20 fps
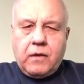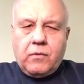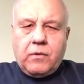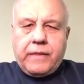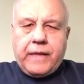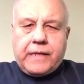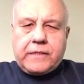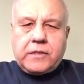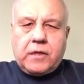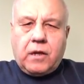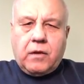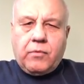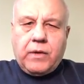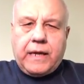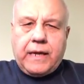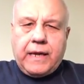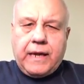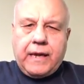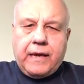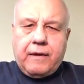Well, that's all
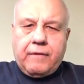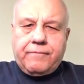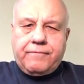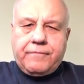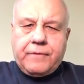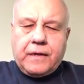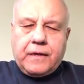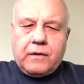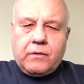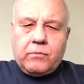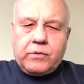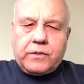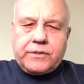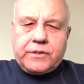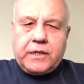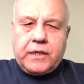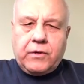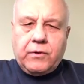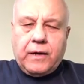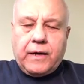we have. We'll
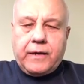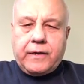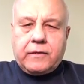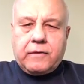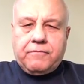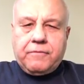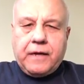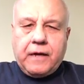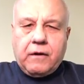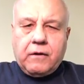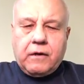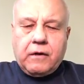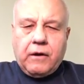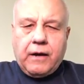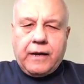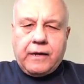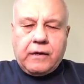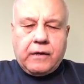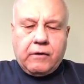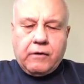see you out at the
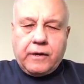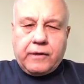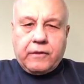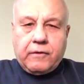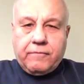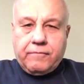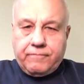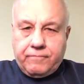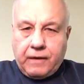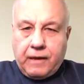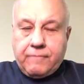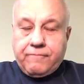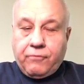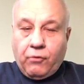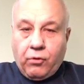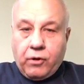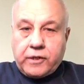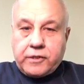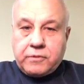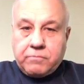fairground, or at
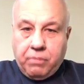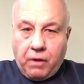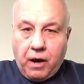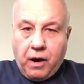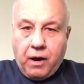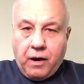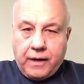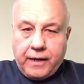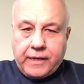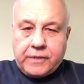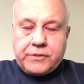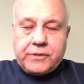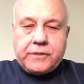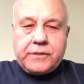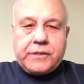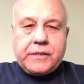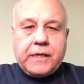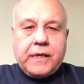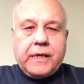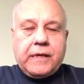Forest Park, I
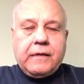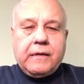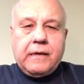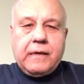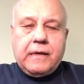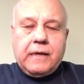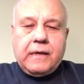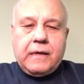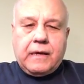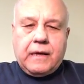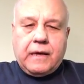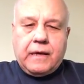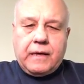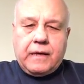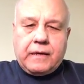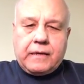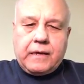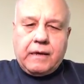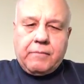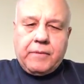should say,
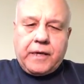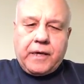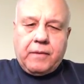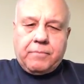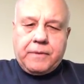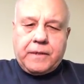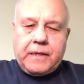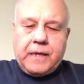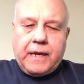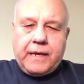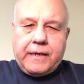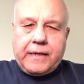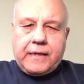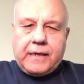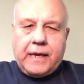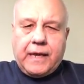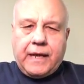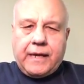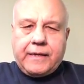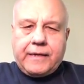coming up at 9
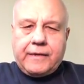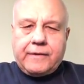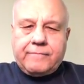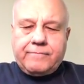o'clock.